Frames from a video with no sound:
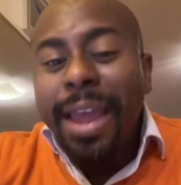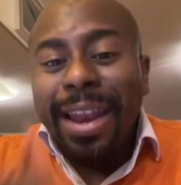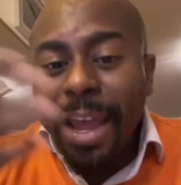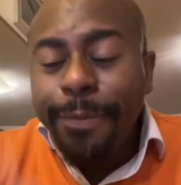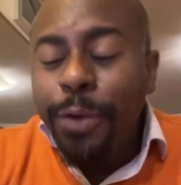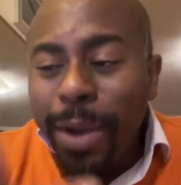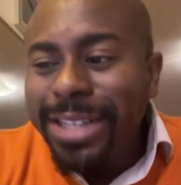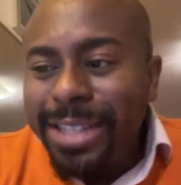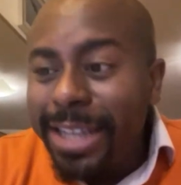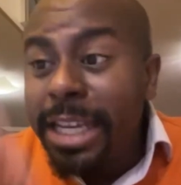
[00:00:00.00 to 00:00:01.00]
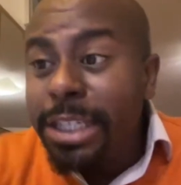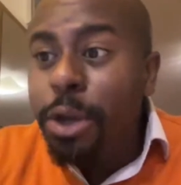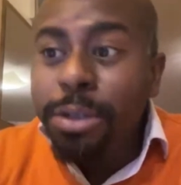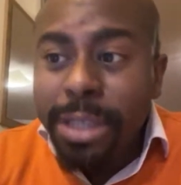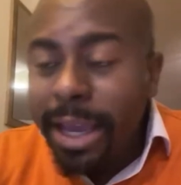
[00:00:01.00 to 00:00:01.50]
Nick Fuentes is
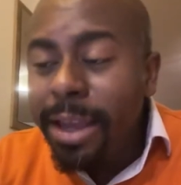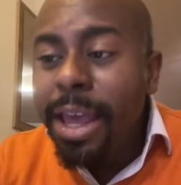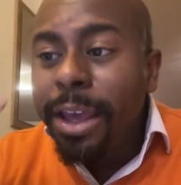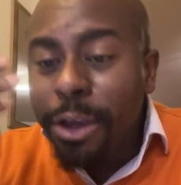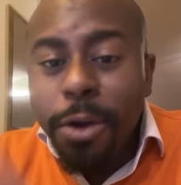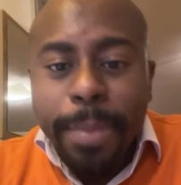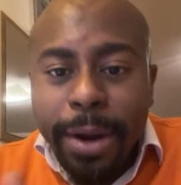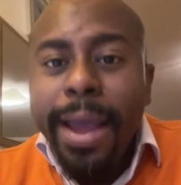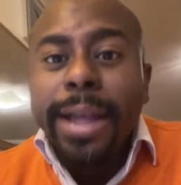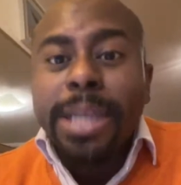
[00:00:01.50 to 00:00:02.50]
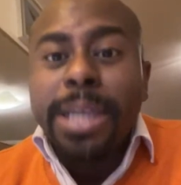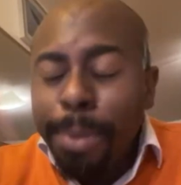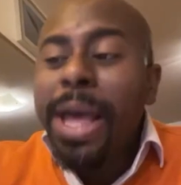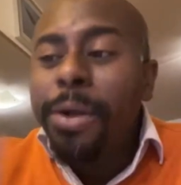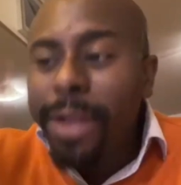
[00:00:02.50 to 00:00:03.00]
using humor to
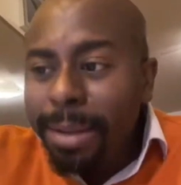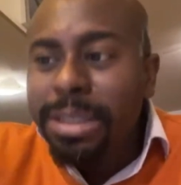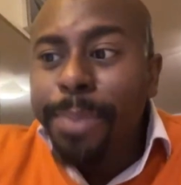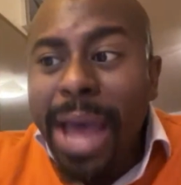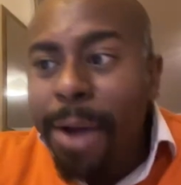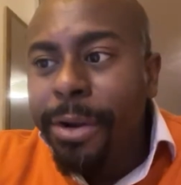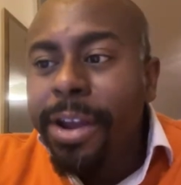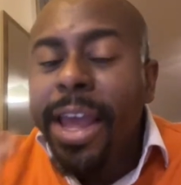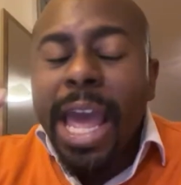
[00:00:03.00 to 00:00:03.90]
propel him to power.